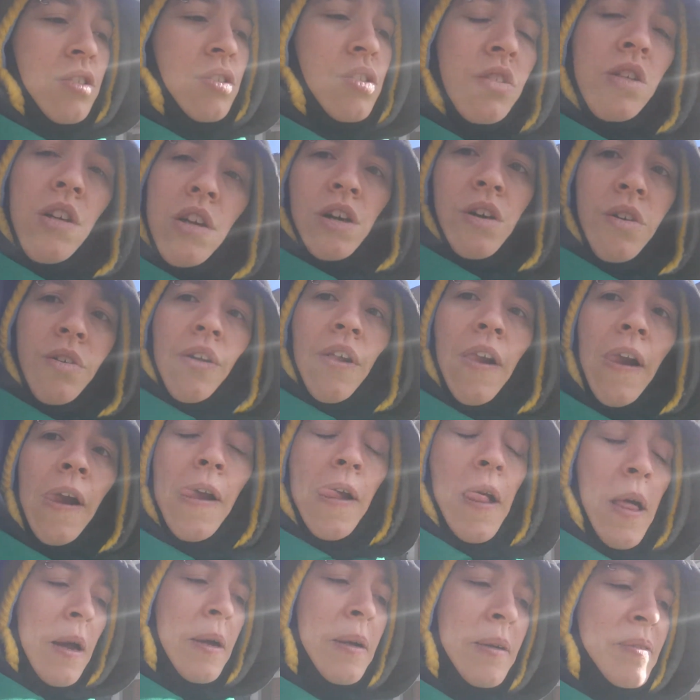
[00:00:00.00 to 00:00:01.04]
You know,
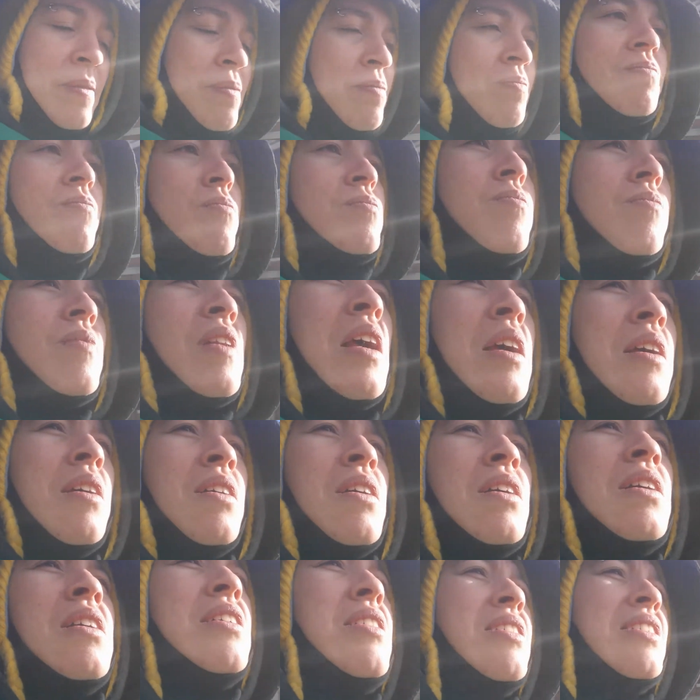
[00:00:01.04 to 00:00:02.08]

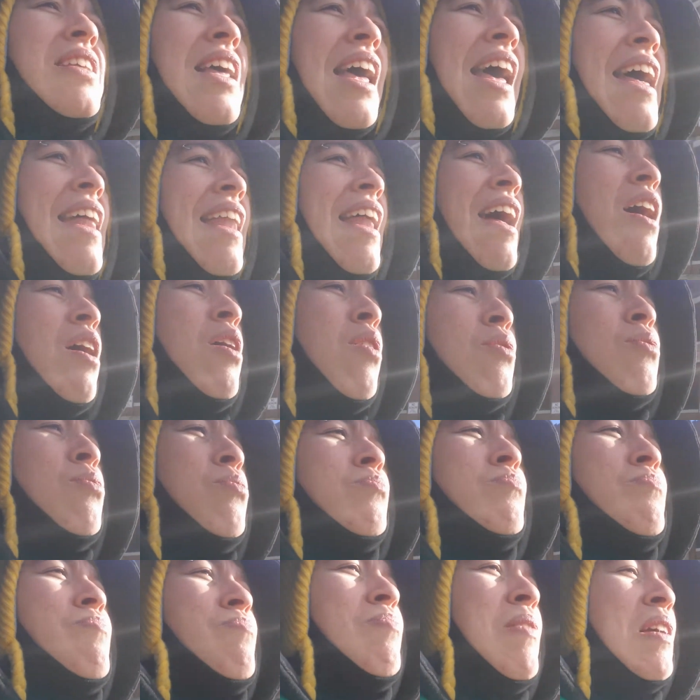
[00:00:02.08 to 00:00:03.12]
it's sad how
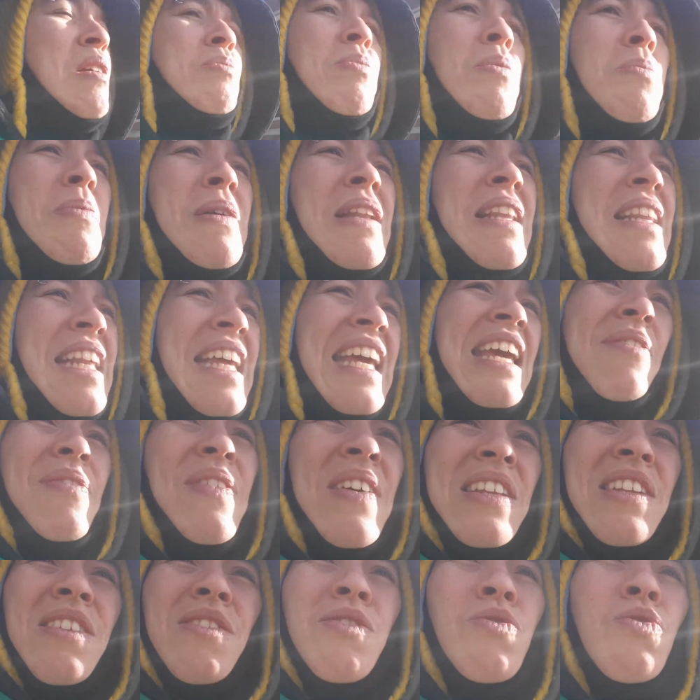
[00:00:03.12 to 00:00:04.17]
people
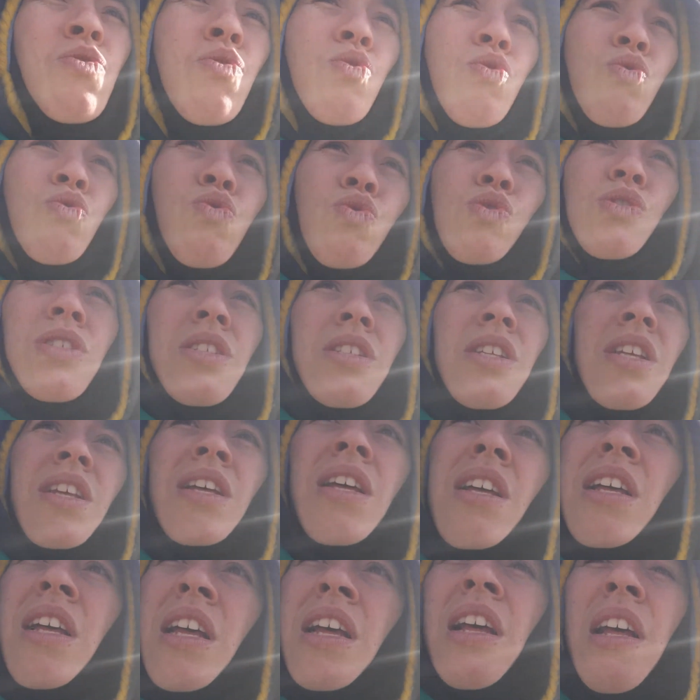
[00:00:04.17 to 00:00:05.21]
believe in the news.
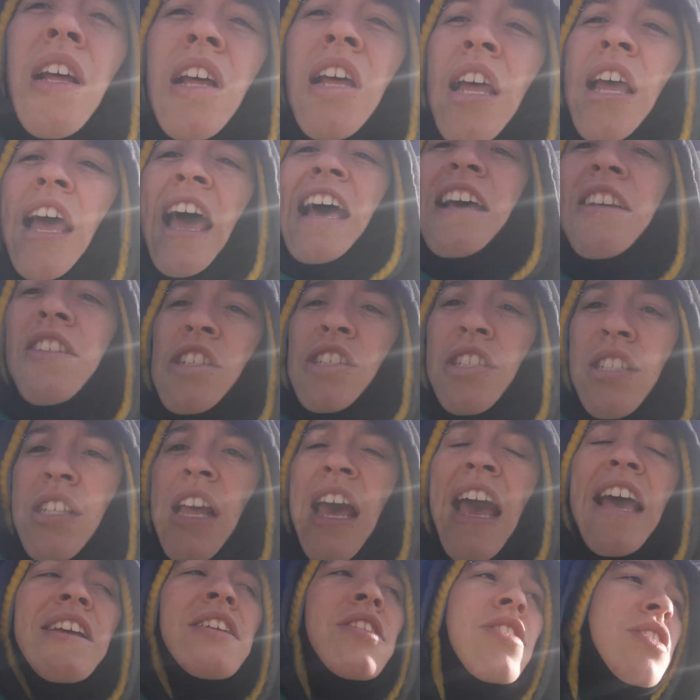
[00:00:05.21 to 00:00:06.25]
As you,
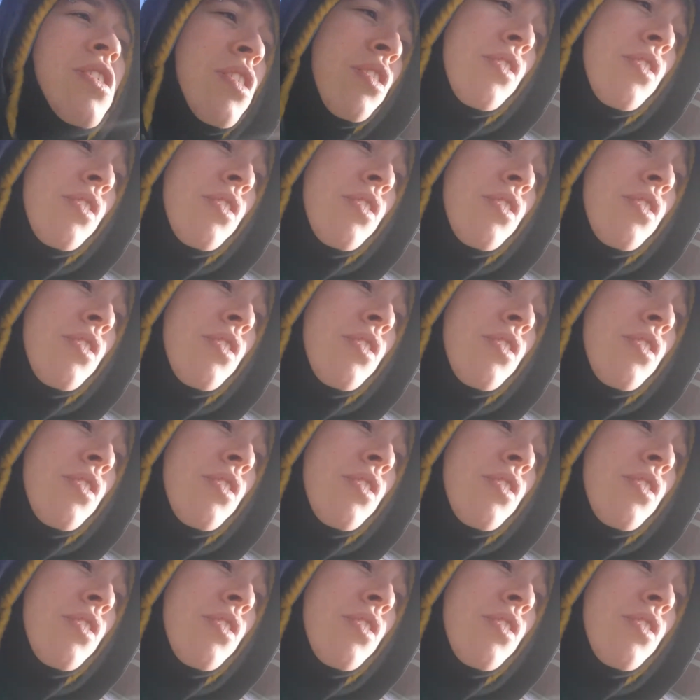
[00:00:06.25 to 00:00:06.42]
as